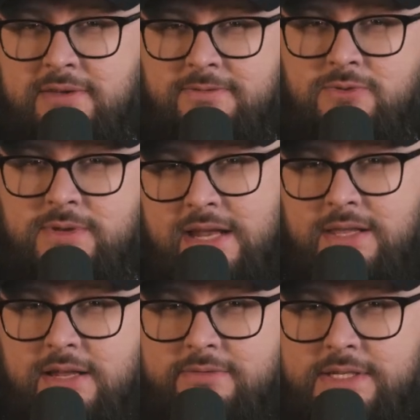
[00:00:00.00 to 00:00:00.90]
if you get a
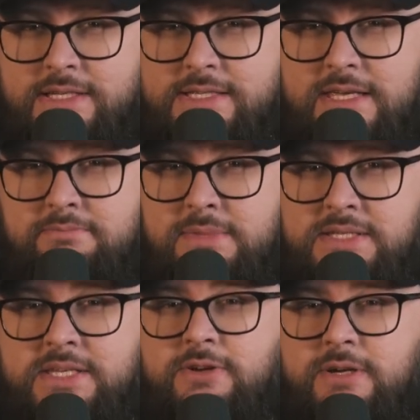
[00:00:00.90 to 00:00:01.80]
lot of leads, it
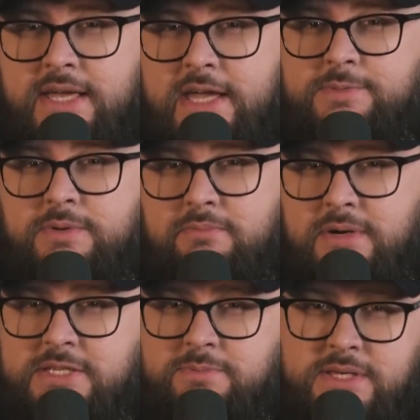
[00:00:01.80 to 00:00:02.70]
means that your engagement
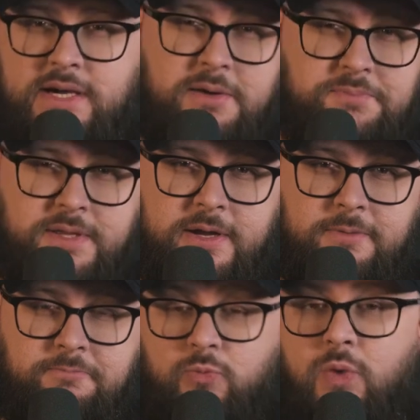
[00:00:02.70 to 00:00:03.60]
must be up there.
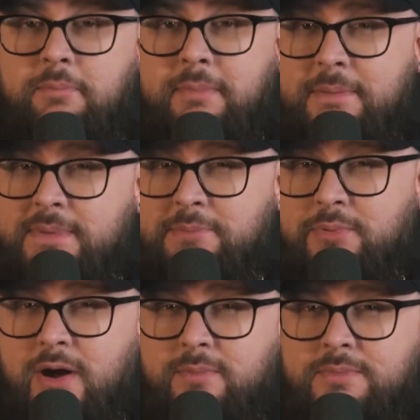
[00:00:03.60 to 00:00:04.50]
What might be a
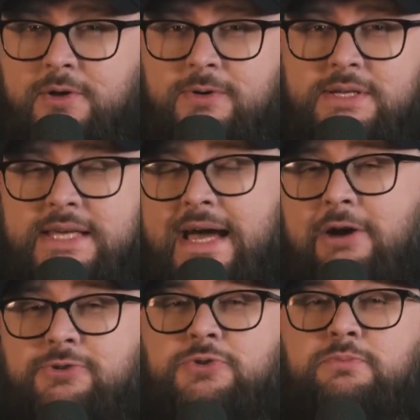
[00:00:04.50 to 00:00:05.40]
problem though is
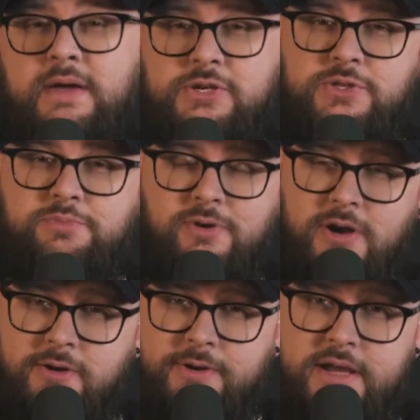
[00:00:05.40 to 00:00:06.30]
how to measure the
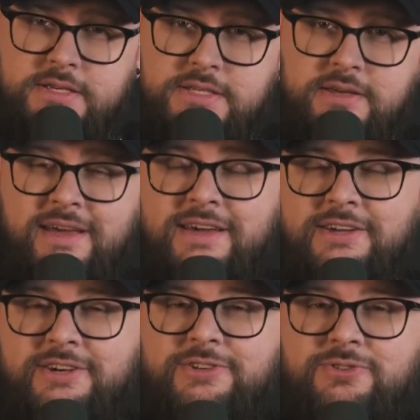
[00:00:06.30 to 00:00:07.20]
progress.
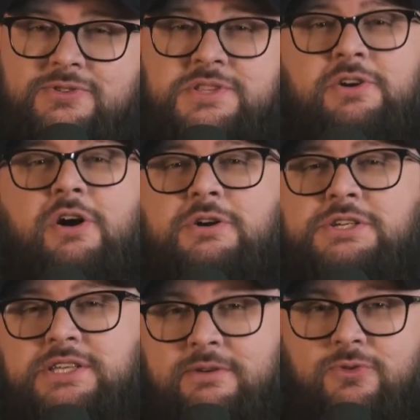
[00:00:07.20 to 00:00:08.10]
Good news, there are
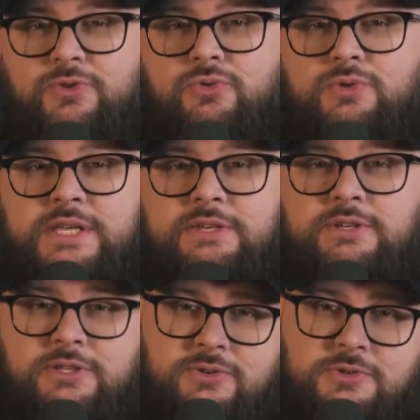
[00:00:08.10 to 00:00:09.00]
several tools that you
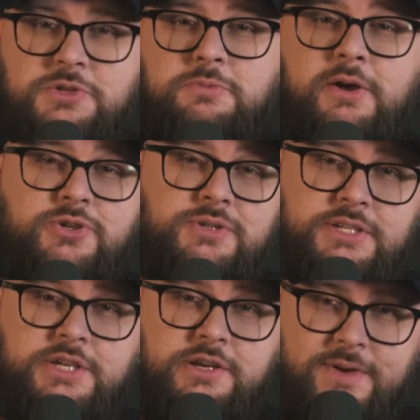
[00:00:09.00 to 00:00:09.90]
can use to measure
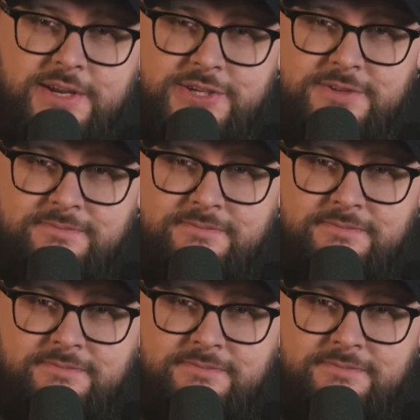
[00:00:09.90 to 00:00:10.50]
lead generation.